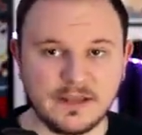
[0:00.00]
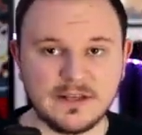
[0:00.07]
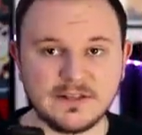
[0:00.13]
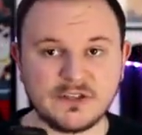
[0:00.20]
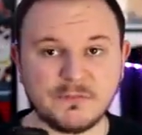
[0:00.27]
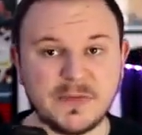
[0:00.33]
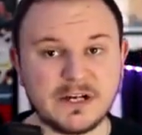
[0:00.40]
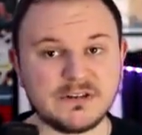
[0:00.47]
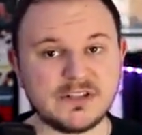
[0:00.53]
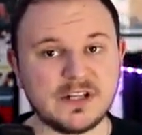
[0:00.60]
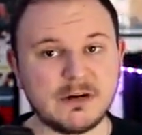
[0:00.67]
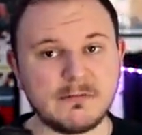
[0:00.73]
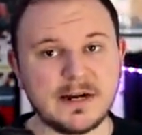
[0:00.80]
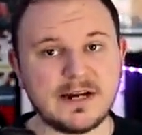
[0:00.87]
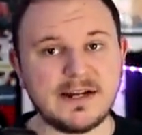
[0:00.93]
So better
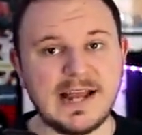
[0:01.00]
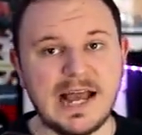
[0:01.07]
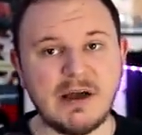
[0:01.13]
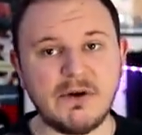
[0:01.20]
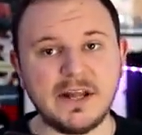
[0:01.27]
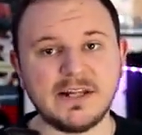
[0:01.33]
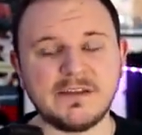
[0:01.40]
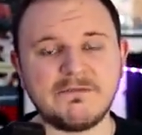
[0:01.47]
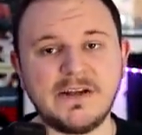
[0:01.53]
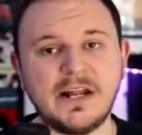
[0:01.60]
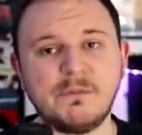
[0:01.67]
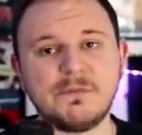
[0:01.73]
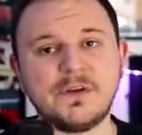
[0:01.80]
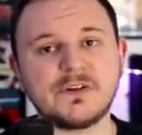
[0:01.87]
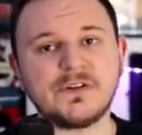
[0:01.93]
start right now and
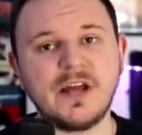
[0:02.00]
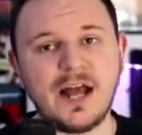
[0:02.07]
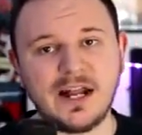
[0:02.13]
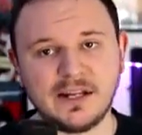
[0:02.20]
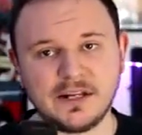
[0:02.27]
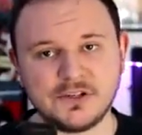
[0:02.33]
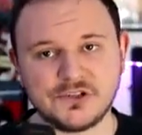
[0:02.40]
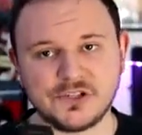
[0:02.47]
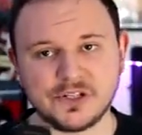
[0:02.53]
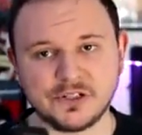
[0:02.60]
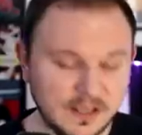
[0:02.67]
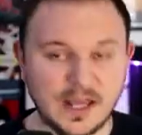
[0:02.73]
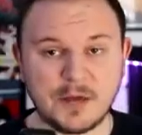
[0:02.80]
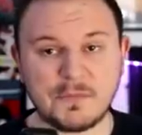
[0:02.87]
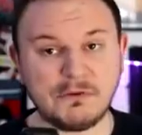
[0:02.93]
develop your knowledge
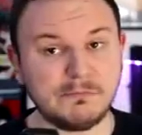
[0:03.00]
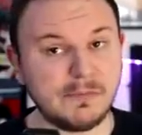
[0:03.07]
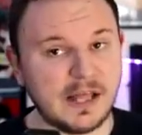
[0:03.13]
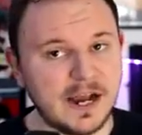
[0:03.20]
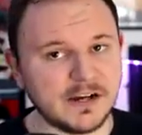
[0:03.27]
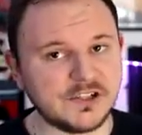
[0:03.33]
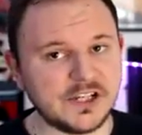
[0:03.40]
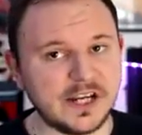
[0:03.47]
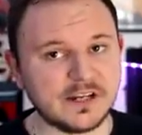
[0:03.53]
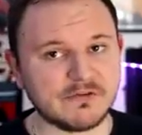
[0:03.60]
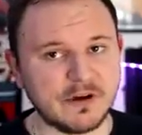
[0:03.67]
about blockchain,